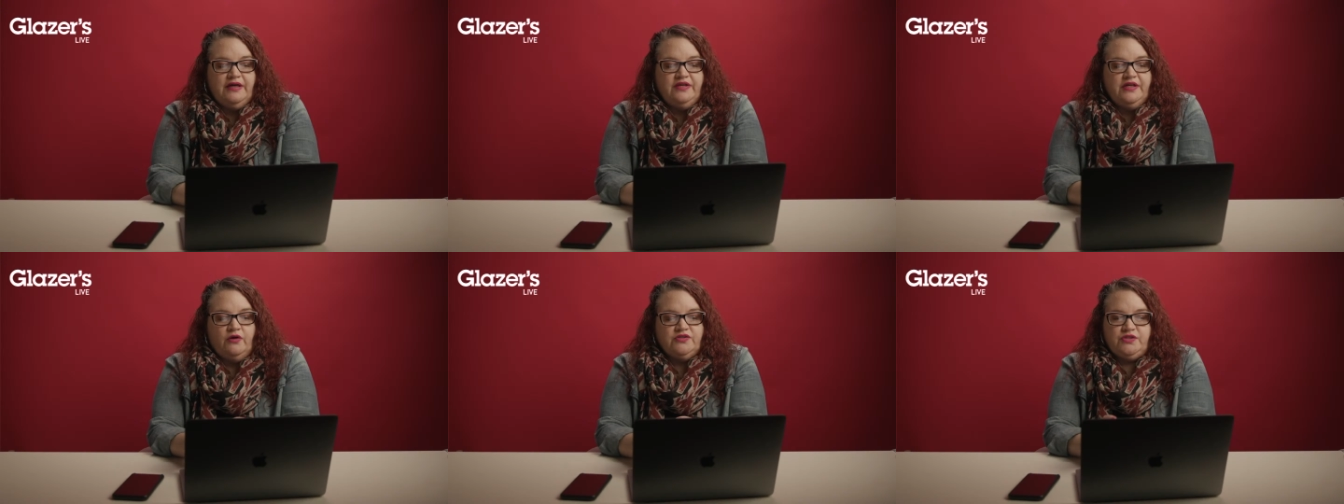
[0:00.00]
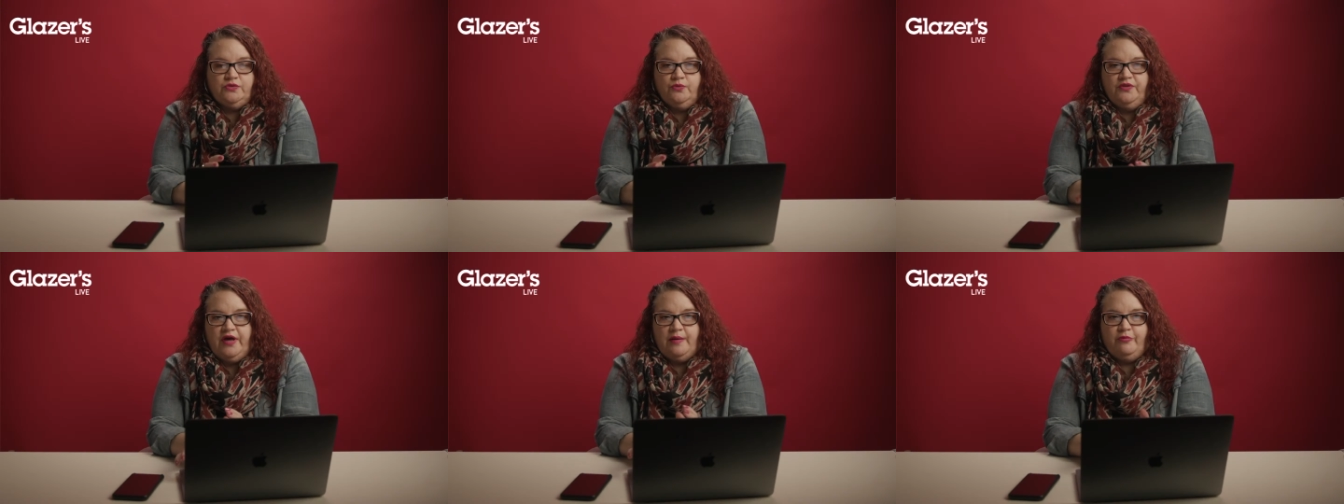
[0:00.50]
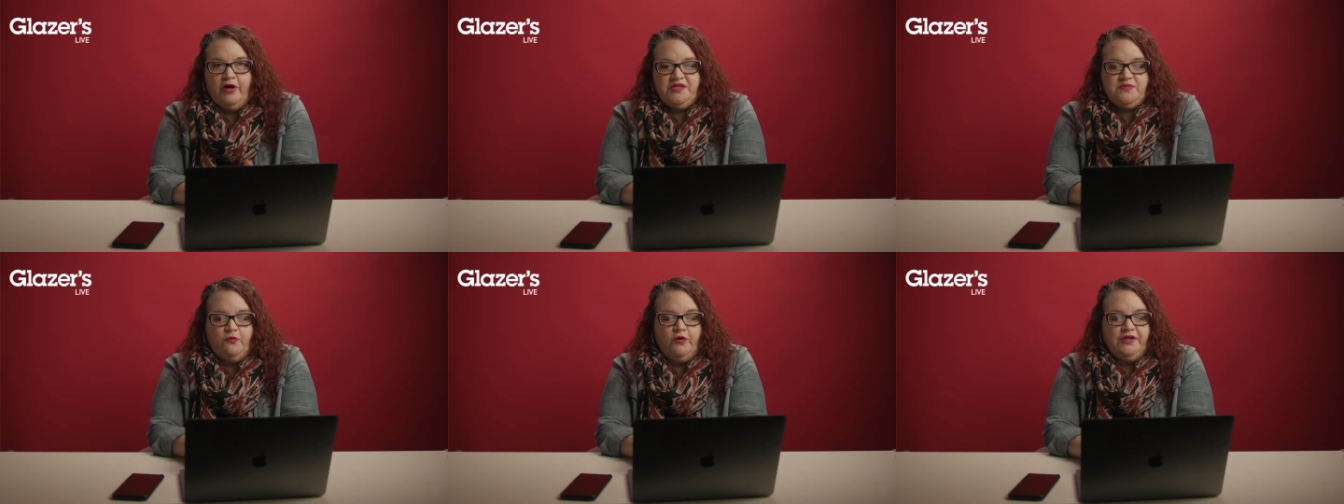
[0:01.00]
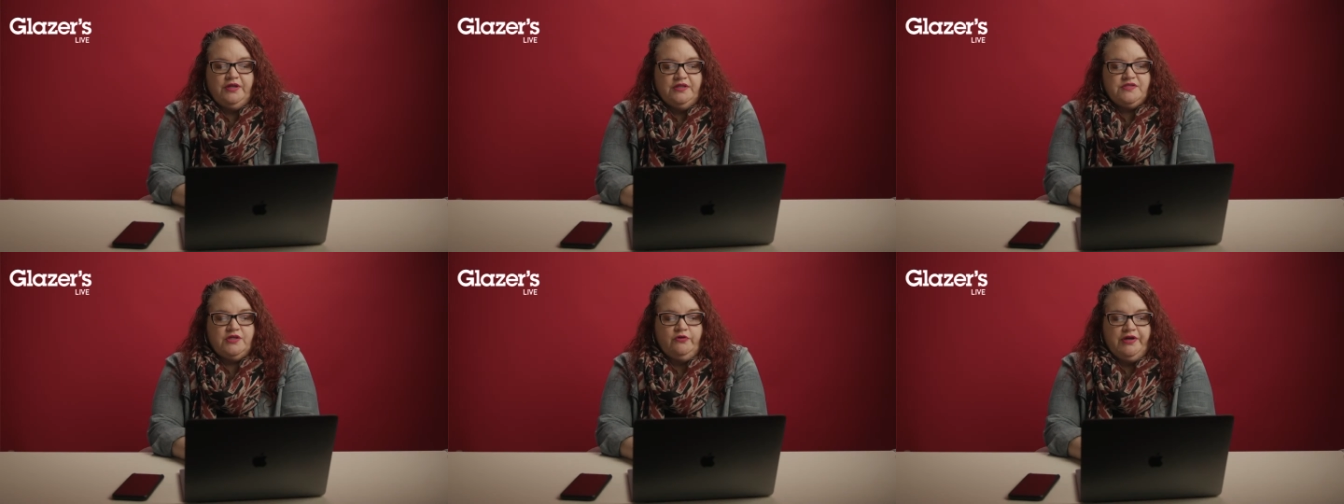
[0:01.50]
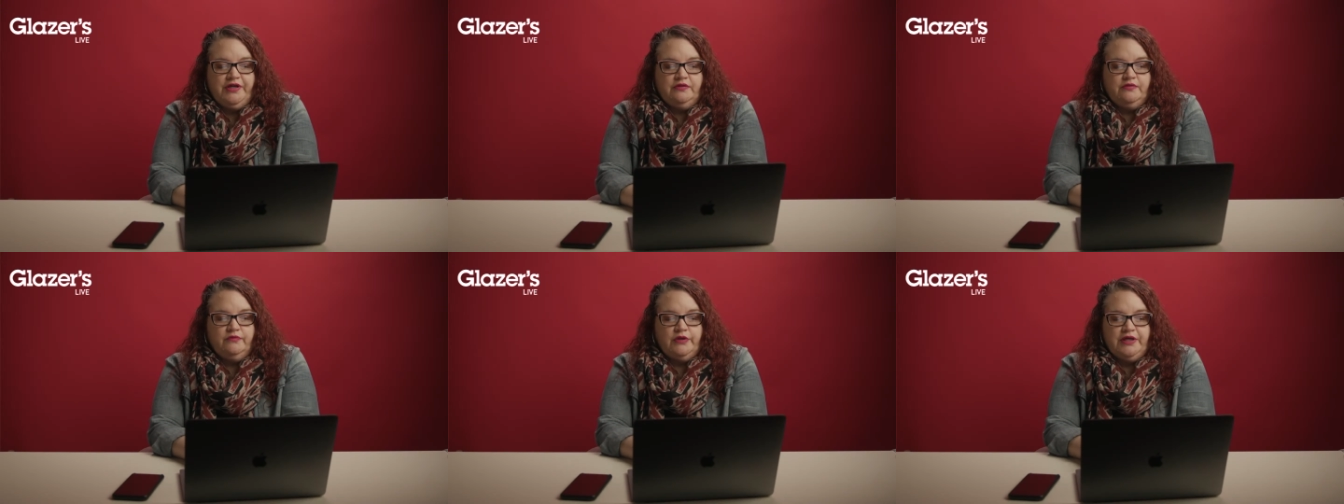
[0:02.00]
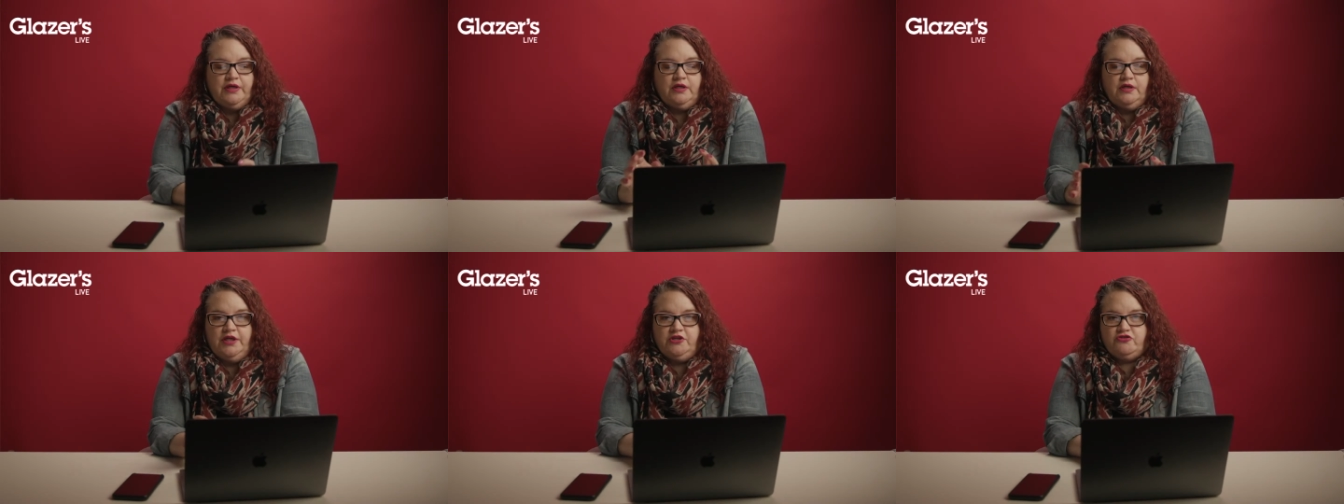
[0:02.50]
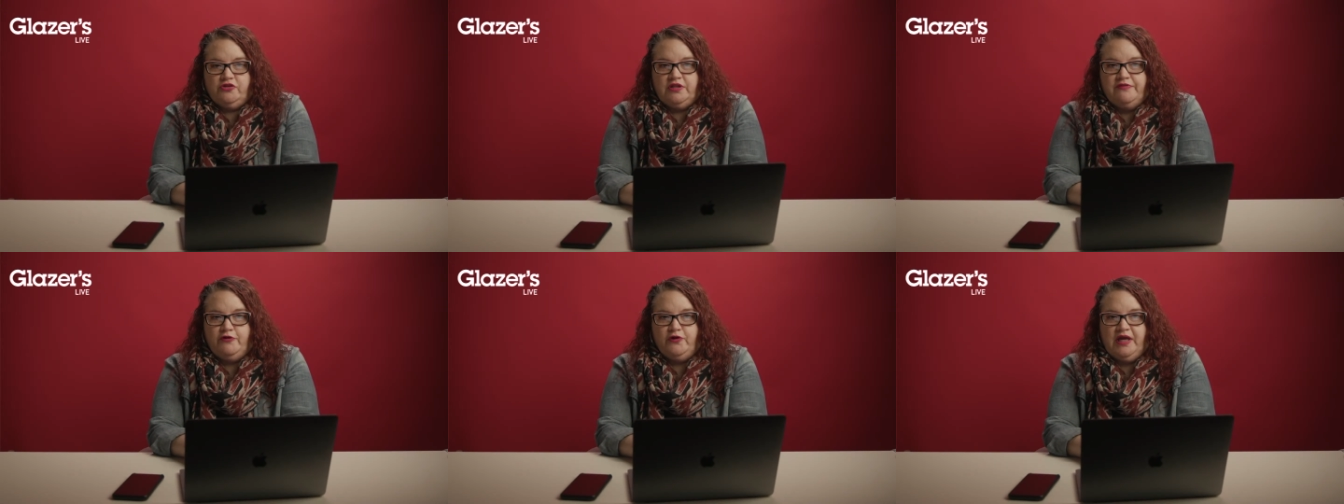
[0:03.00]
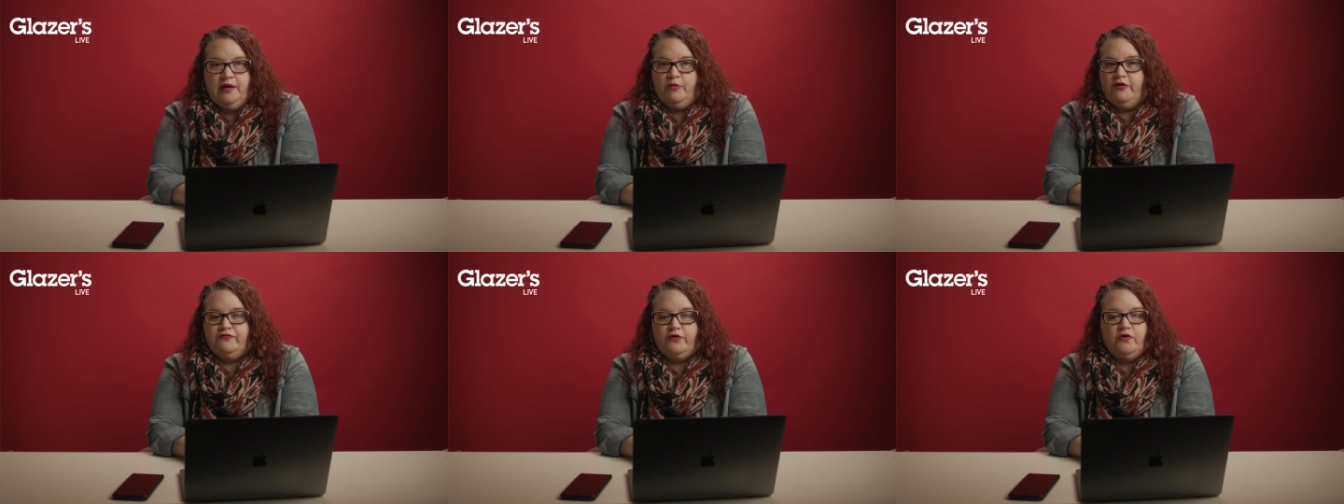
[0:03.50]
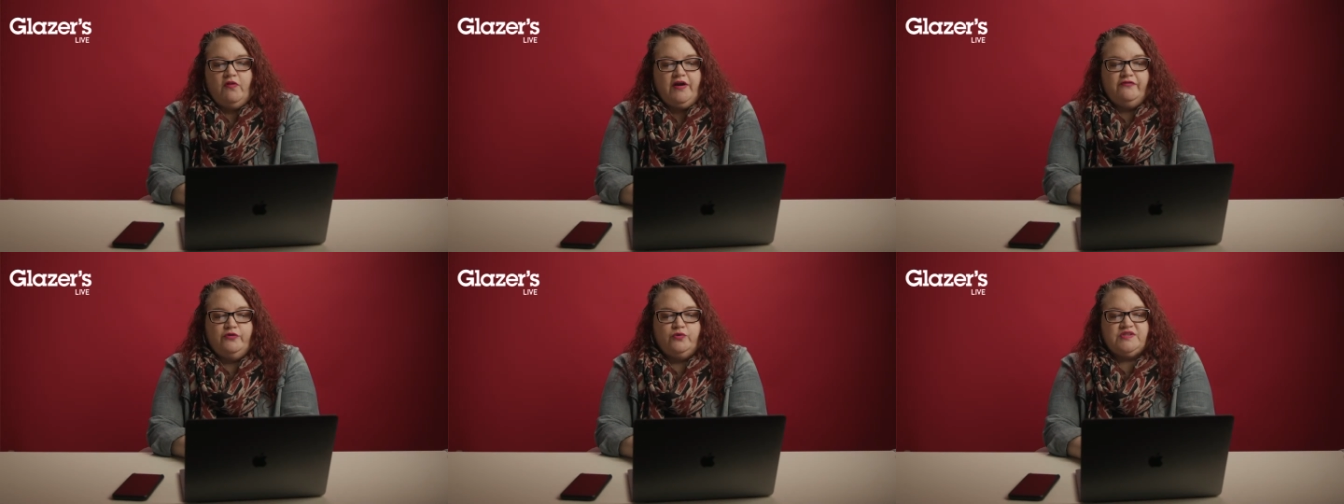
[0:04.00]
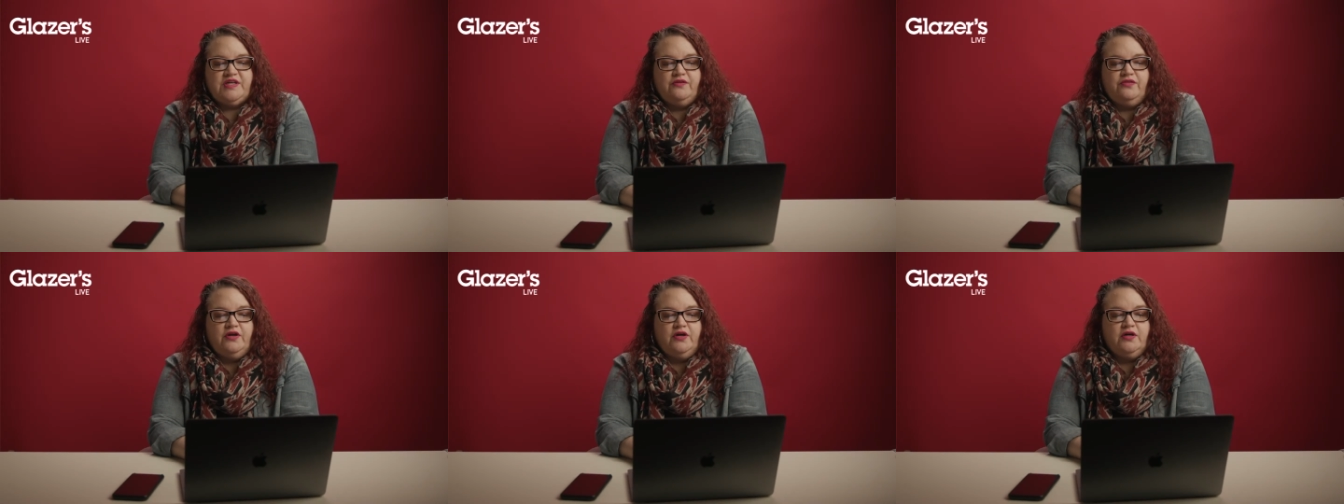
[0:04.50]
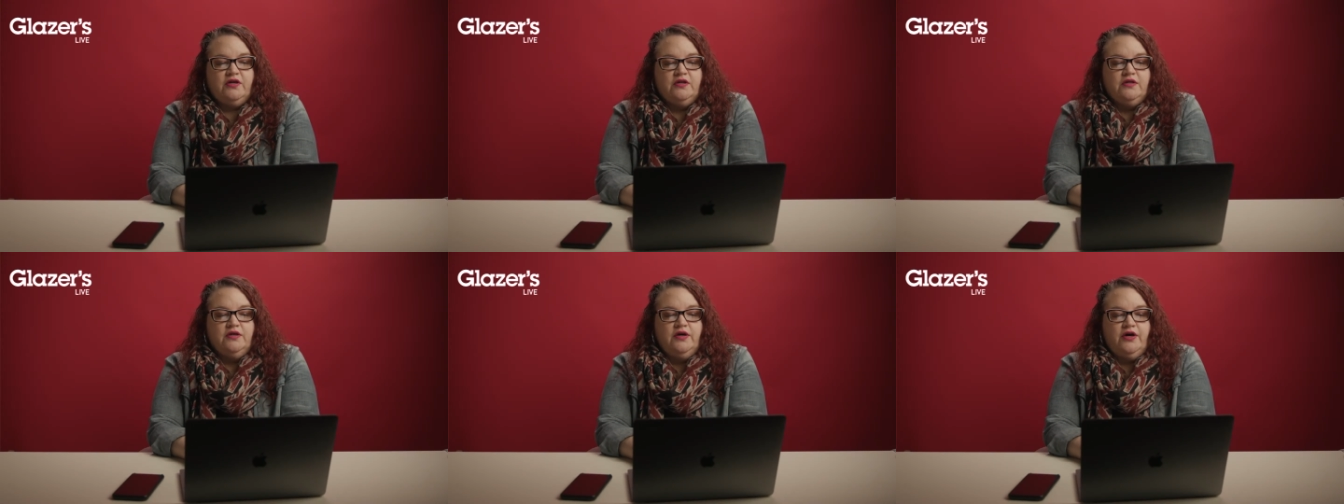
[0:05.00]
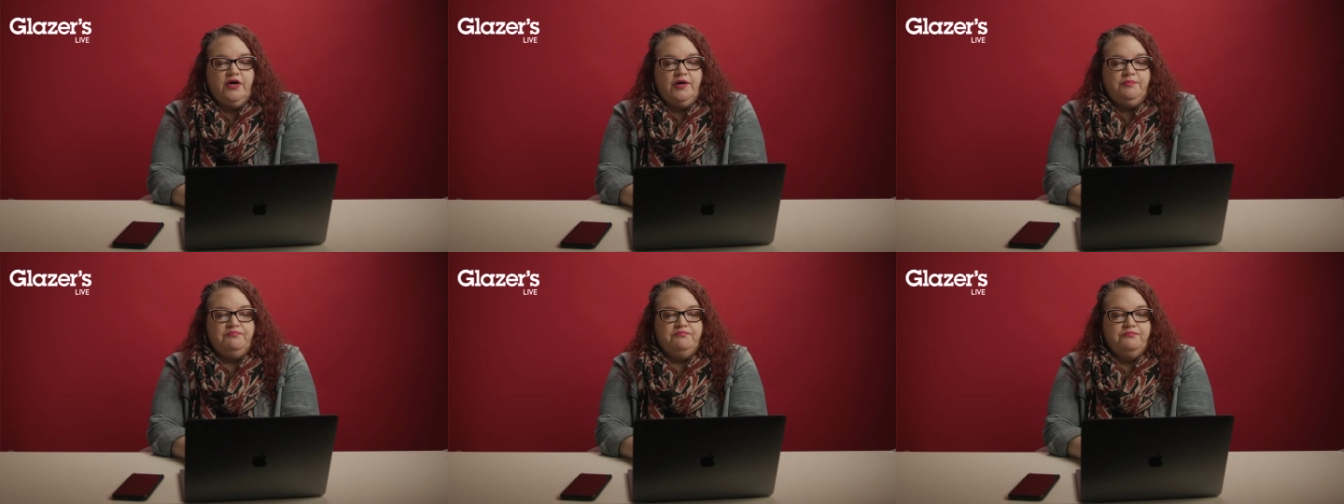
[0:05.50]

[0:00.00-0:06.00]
think also with that price point, it's a great like entry level camera for a lot of folks out there. Um,